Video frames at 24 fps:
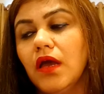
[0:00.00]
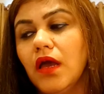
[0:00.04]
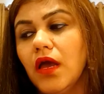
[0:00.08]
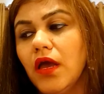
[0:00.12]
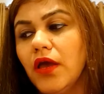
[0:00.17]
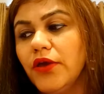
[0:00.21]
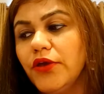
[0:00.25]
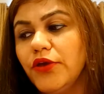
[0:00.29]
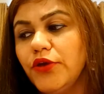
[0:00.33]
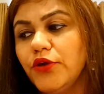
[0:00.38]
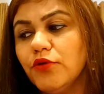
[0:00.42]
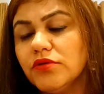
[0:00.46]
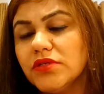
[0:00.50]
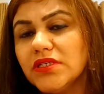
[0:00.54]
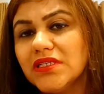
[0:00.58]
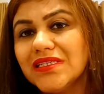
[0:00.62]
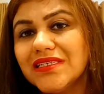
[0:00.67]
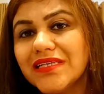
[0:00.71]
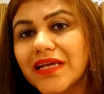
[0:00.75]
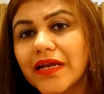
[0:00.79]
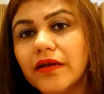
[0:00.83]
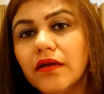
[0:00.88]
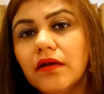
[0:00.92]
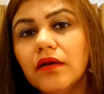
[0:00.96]
You
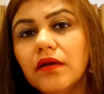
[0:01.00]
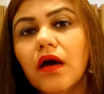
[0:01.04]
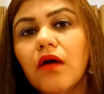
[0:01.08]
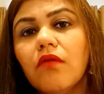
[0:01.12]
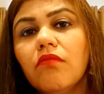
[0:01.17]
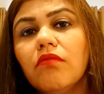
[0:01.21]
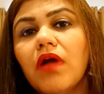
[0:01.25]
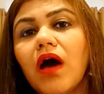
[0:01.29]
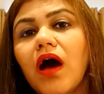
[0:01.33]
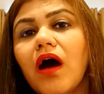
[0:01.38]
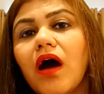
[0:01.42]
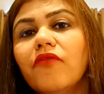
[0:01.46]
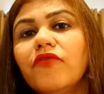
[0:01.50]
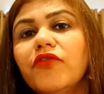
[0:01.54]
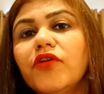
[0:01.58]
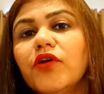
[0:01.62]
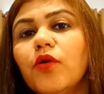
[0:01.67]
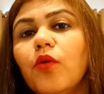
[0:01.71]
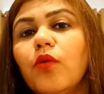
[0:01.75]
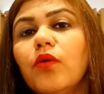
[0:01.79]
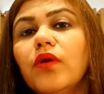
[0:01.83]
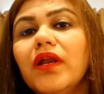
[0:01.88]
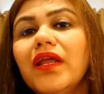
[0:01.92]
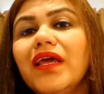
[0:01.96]
settle down after
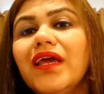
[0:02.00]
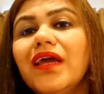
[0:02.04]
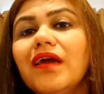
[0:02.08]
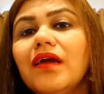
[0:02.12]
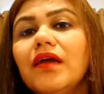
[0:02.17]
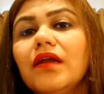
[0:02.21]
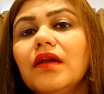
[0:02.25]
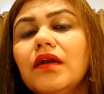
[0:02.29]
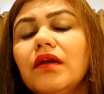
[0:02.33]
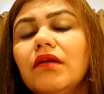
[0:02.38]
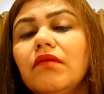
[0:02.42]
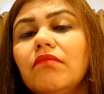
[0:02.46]
only,